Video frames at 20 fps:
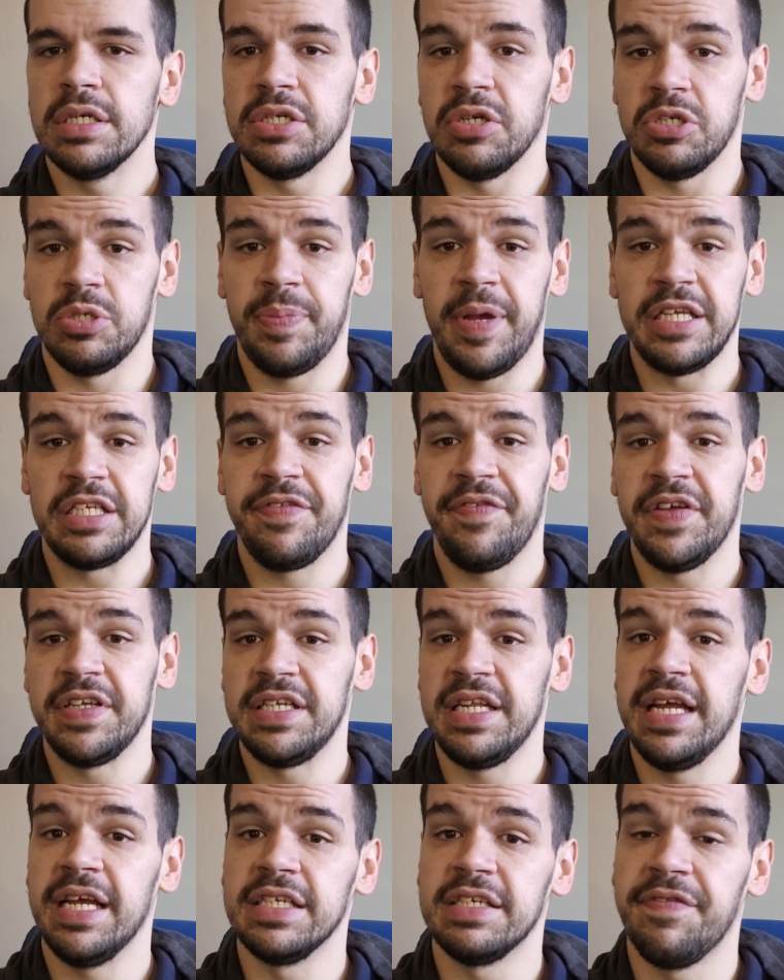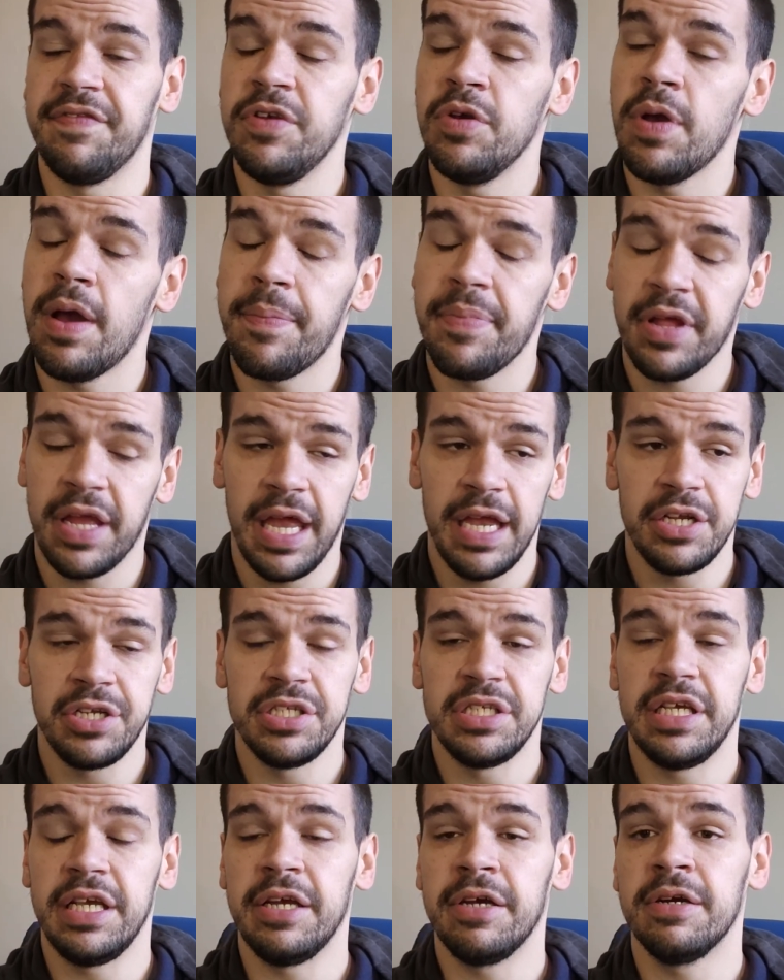So specificity has a few
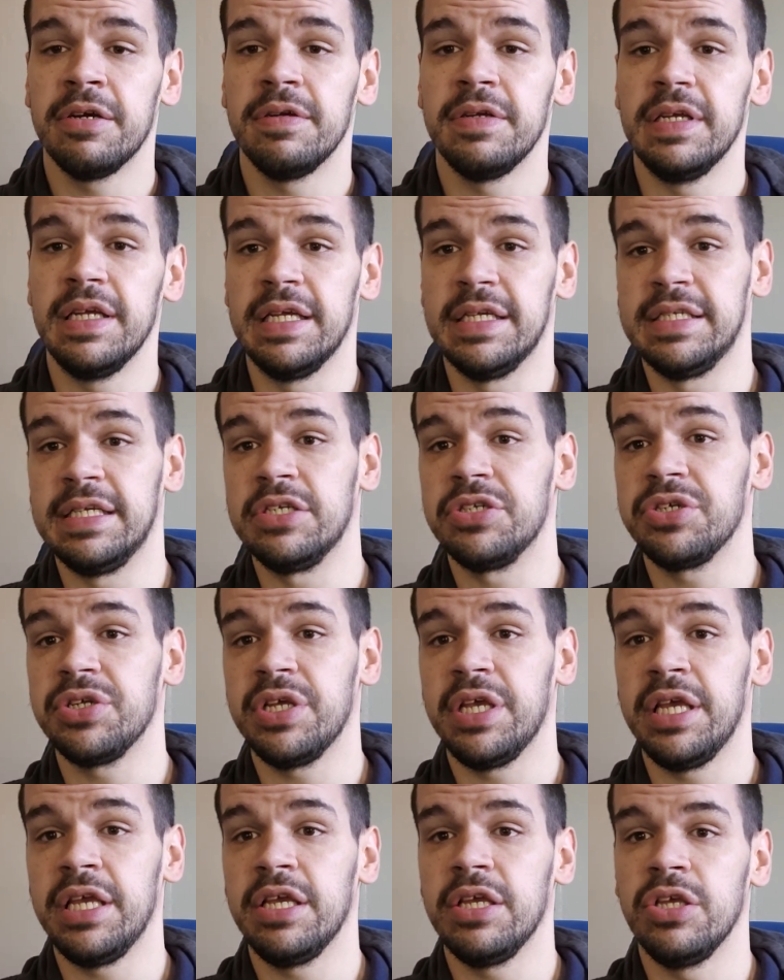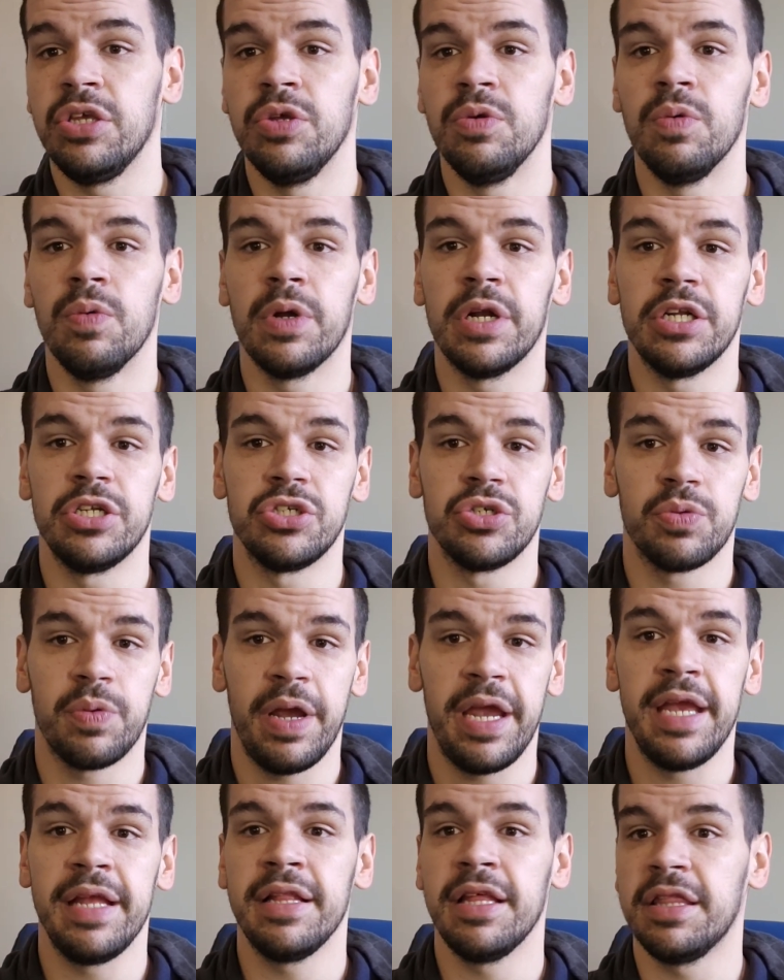applications here. Essentially, you want to
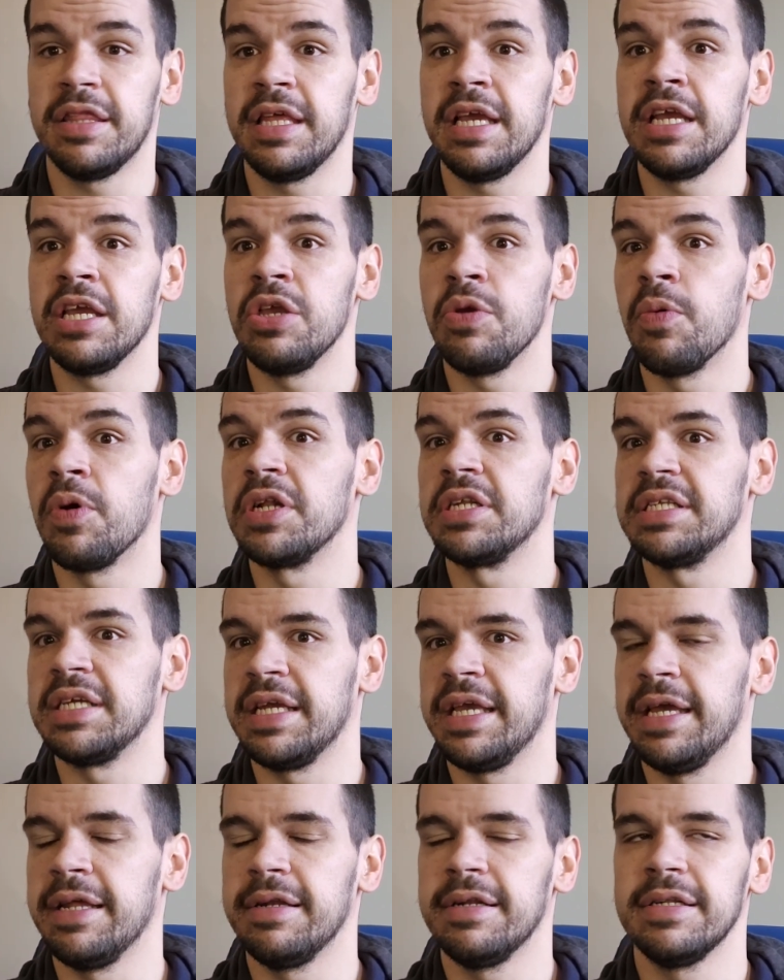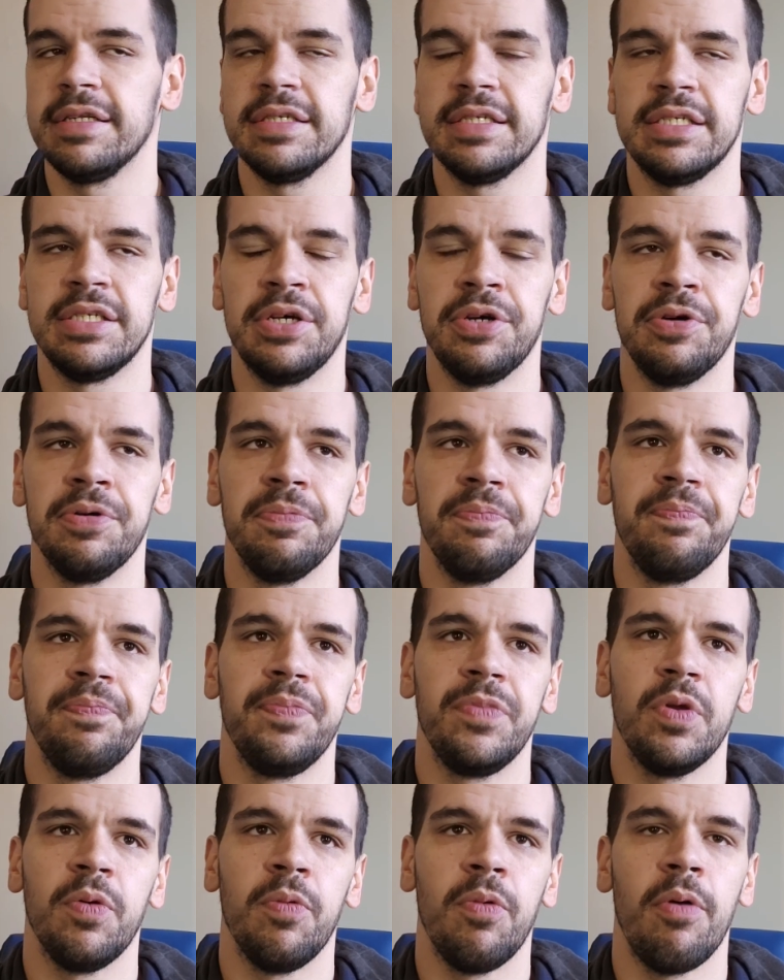train the thing you want to get. So
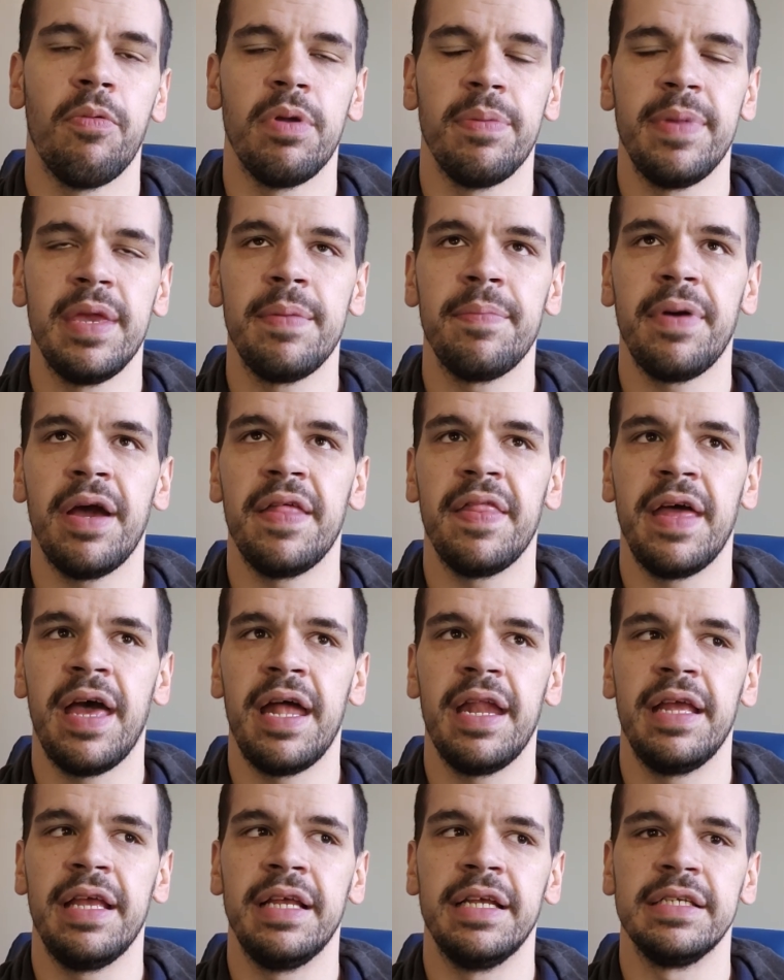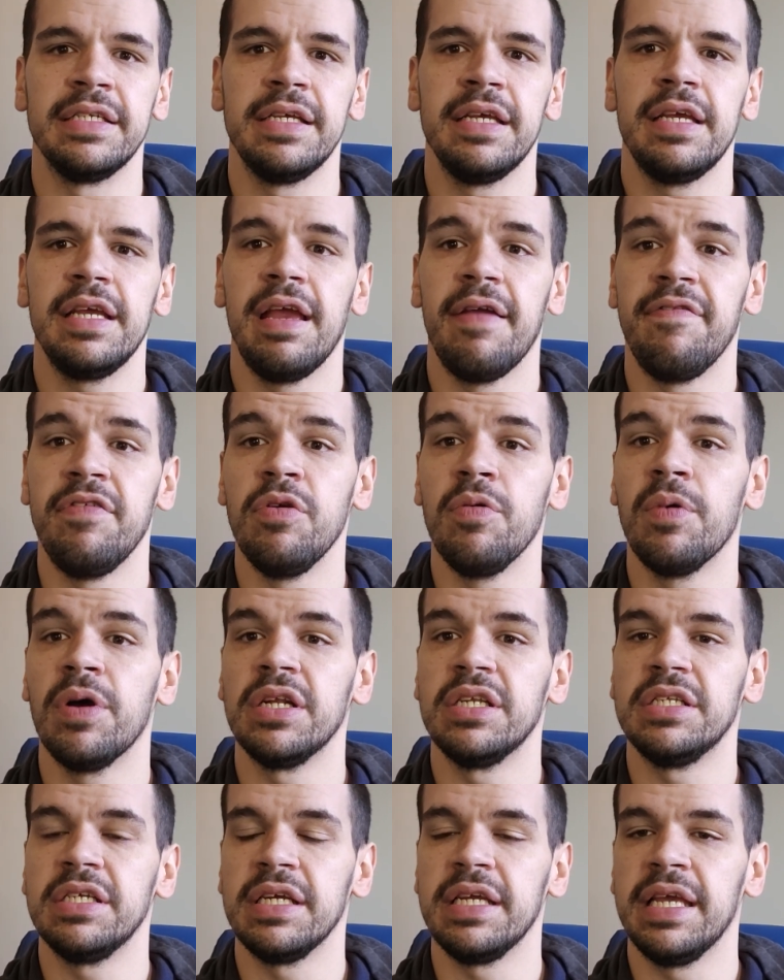what we mean by that is if you
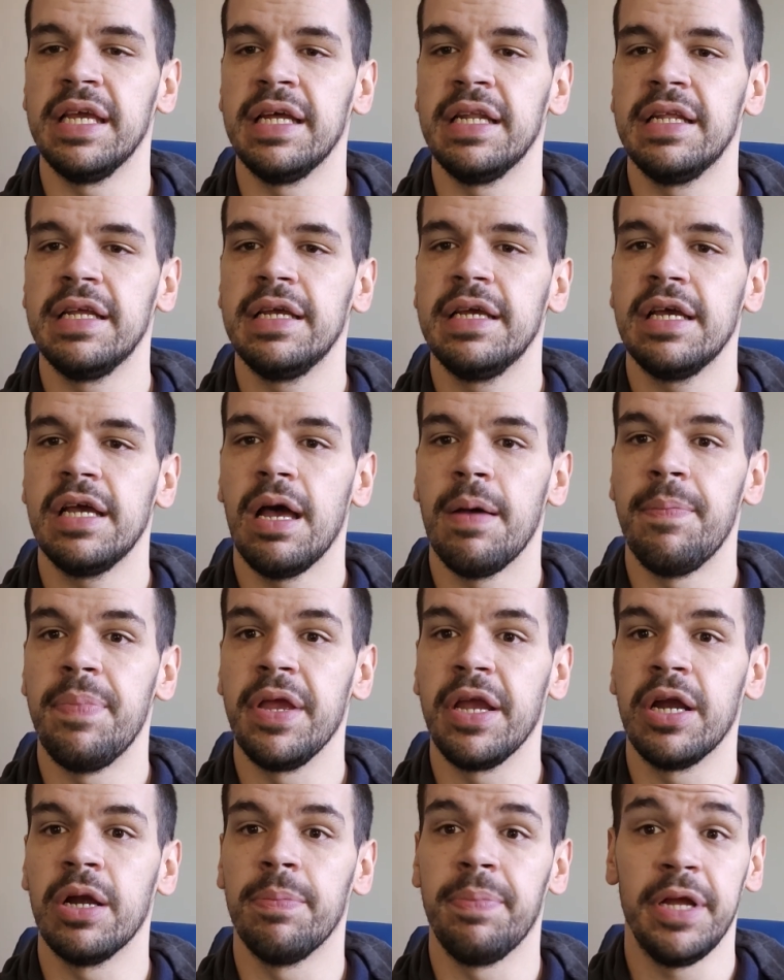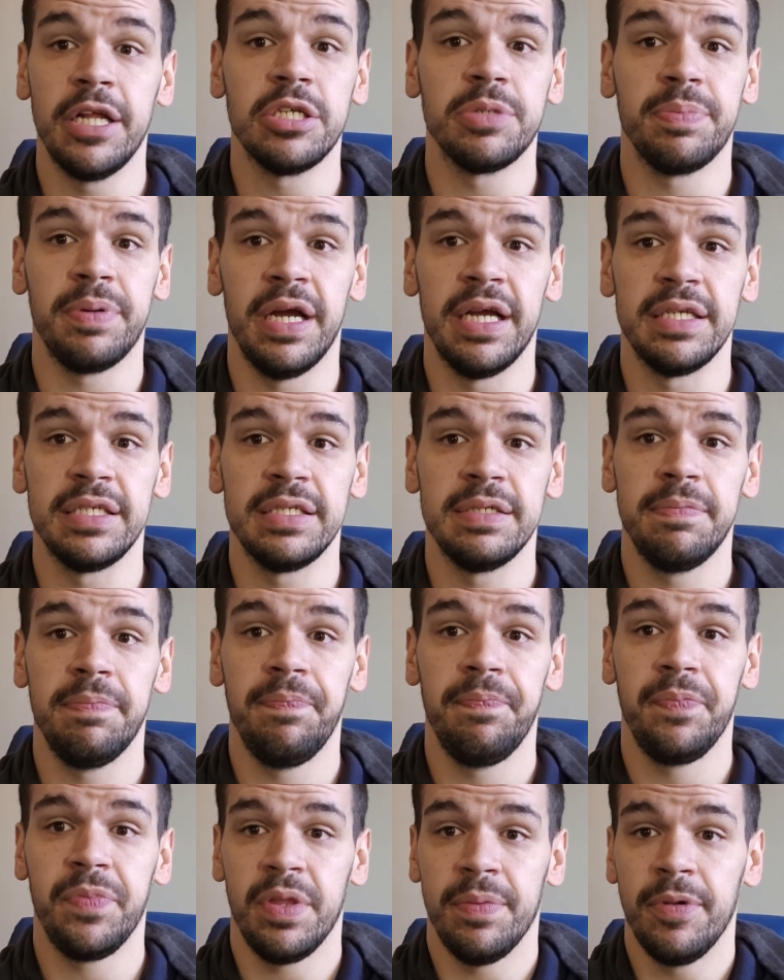want to get a bigger bench press,
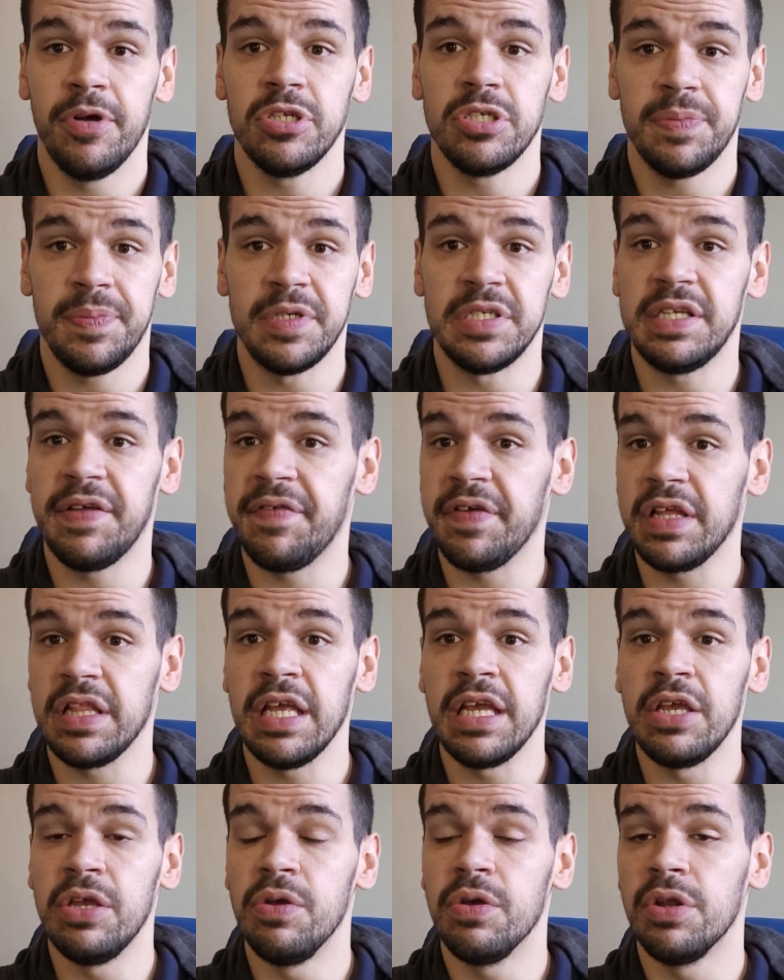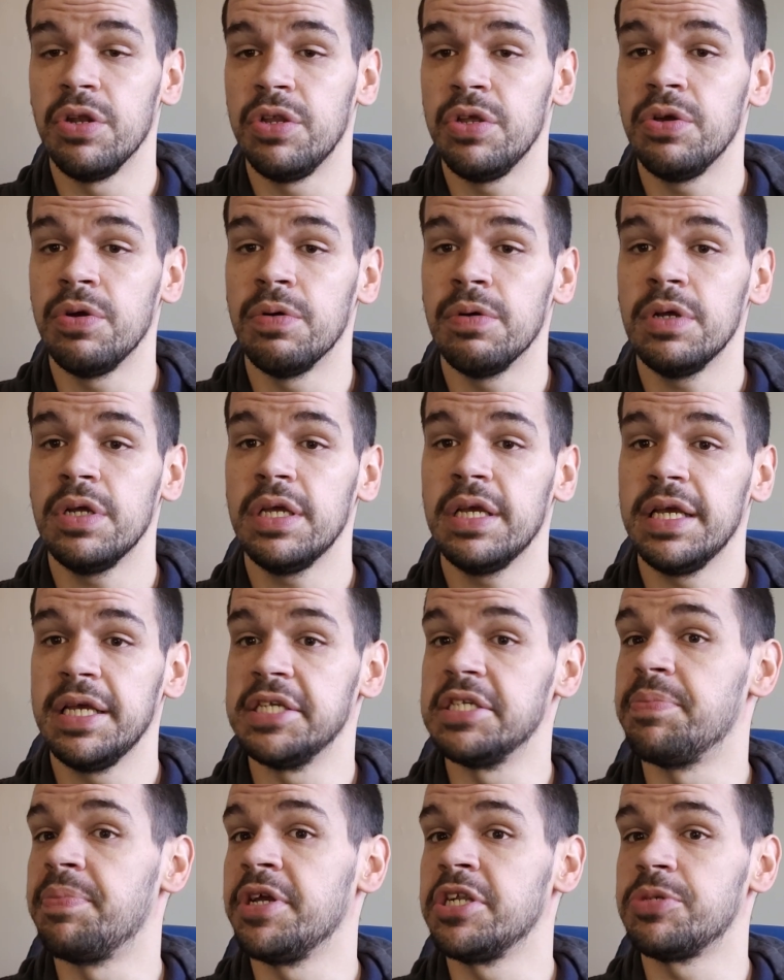the most specific thing you can do
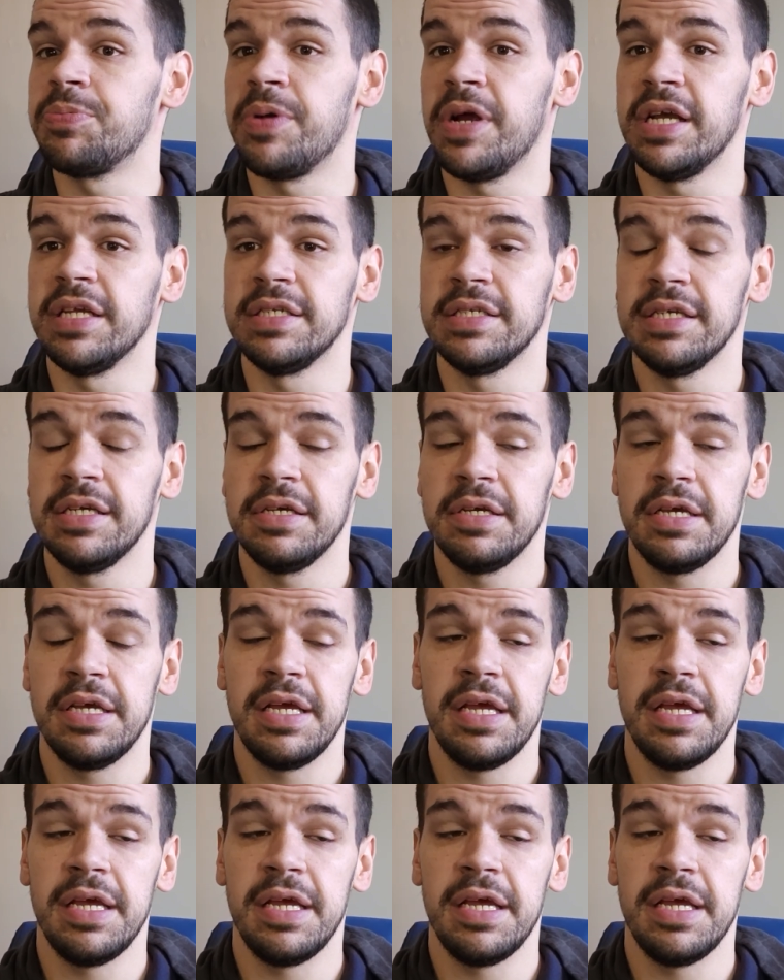is a bench press.